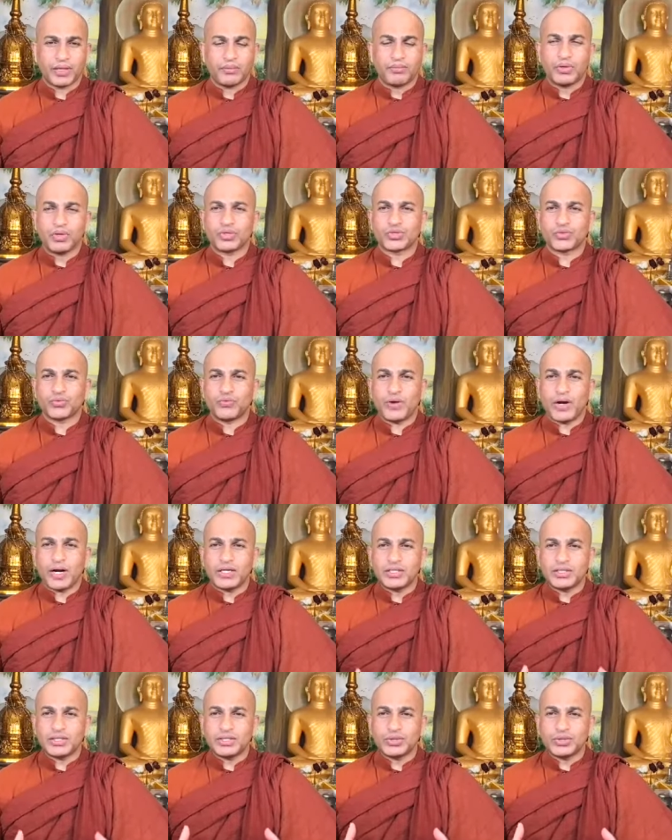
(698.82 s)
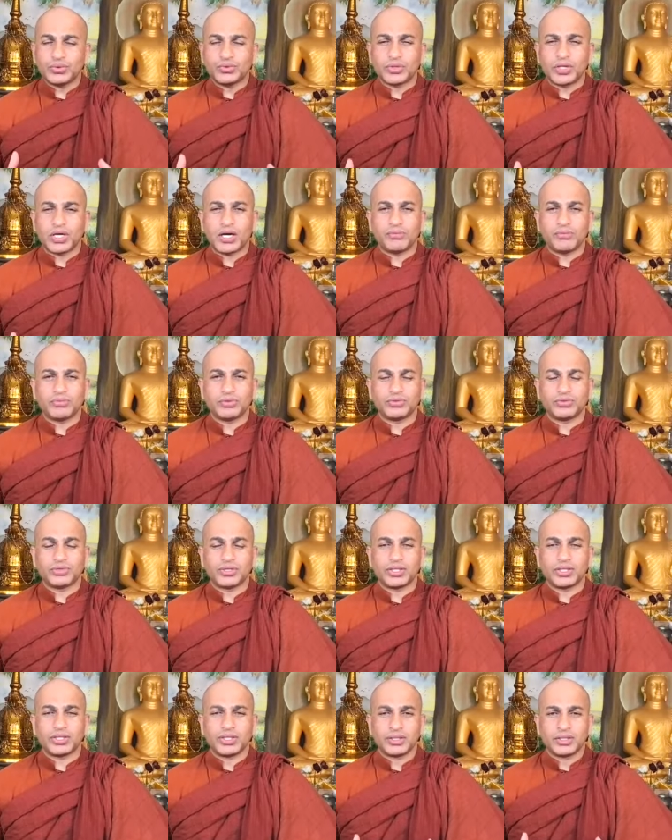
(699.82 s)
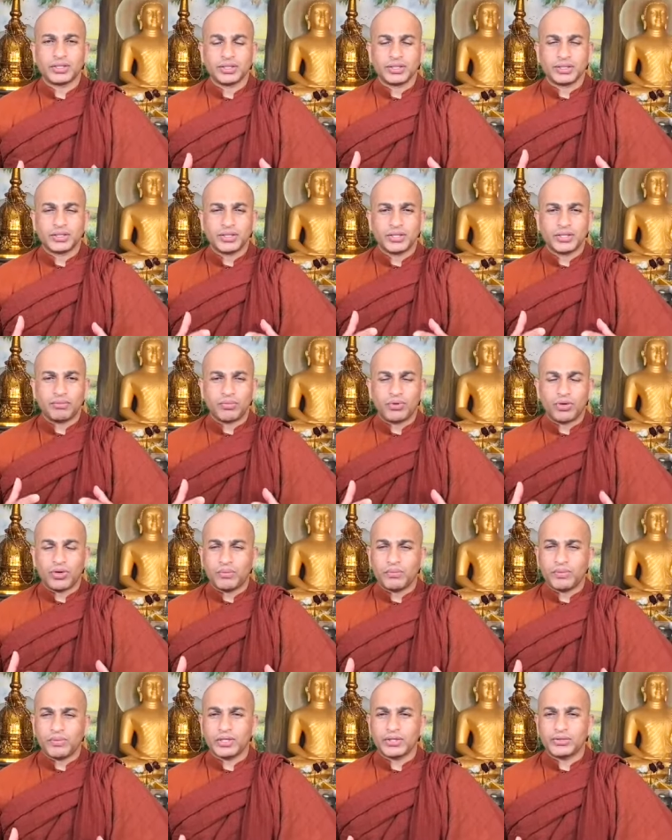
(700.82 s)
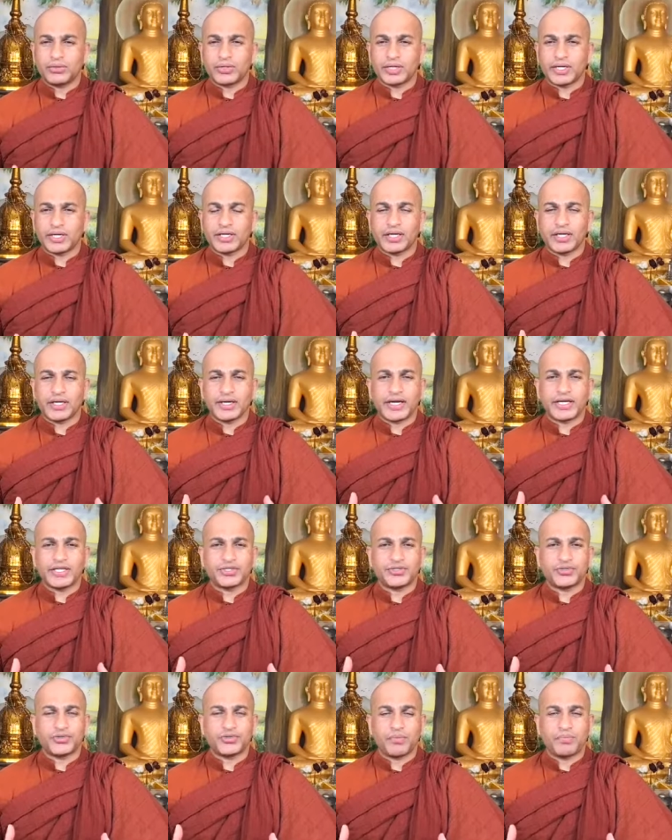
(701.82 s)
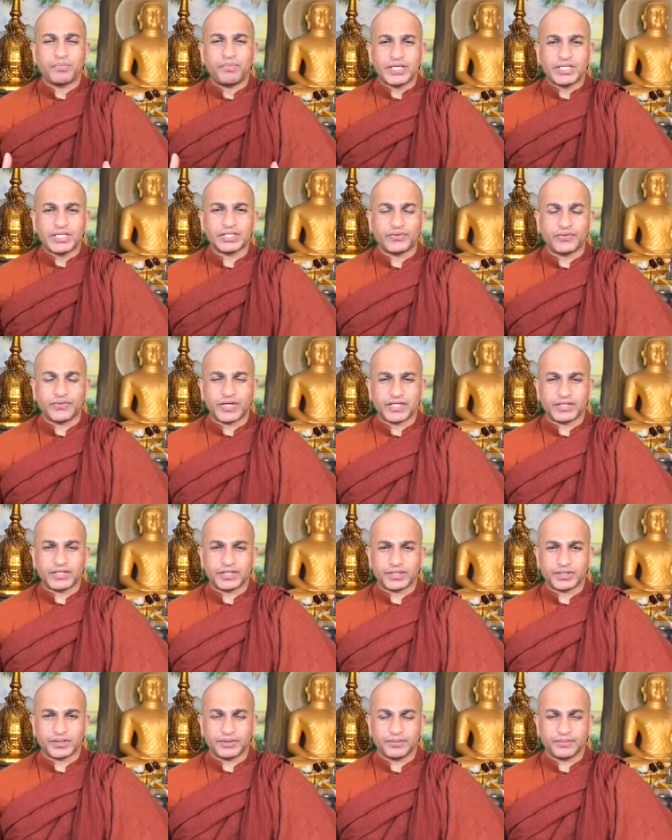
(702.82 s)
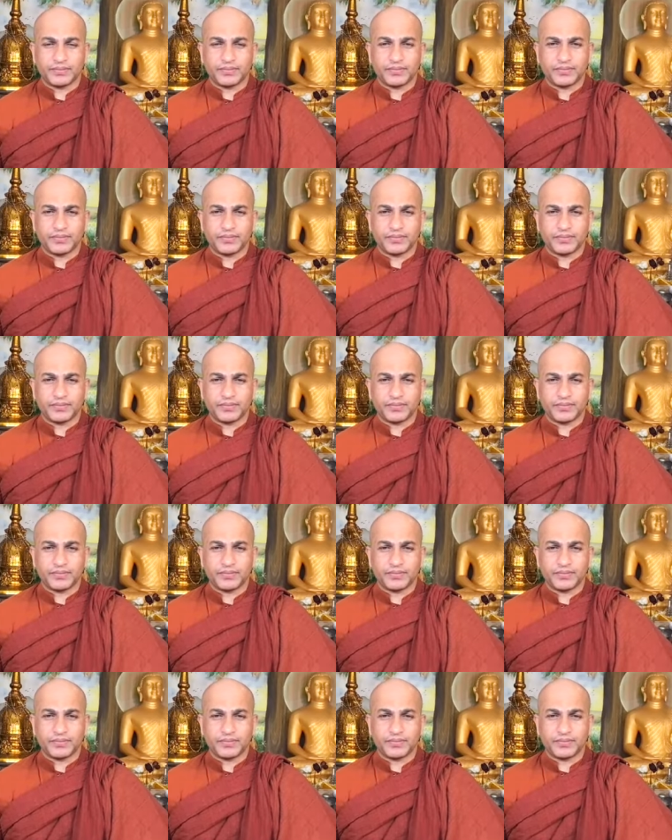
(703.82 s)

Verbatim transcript: Because once you come to the the moment to recognize your best version,